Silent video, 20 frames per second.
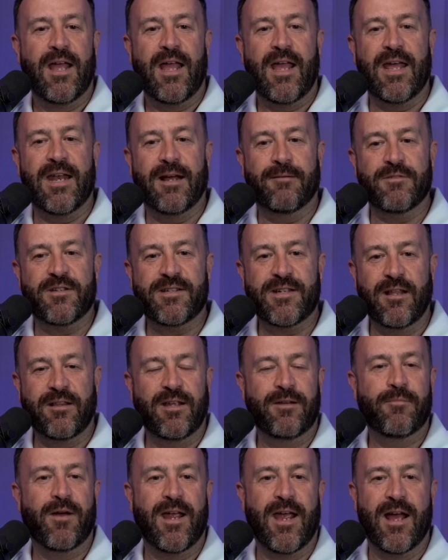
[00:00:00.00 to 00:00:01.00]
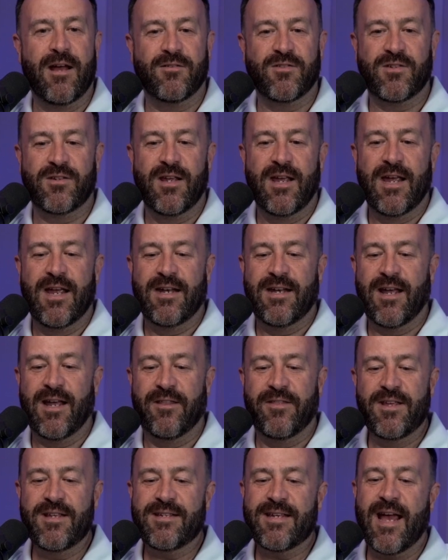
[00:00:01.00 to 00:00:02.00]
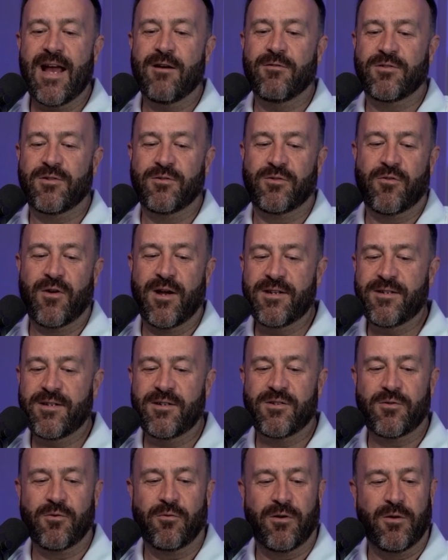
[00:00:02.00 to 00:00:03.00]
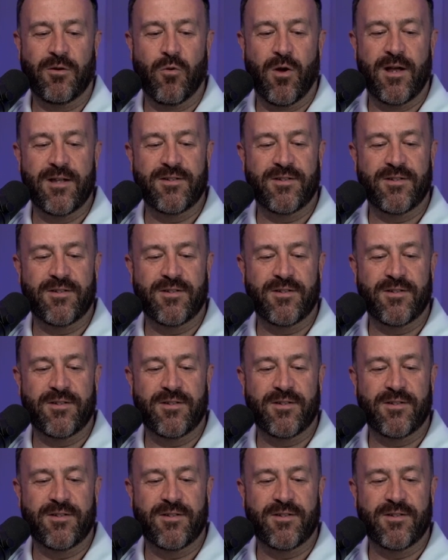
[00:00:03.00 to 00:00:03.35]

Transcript: and I'm selling my house. Now, this house, the crazy story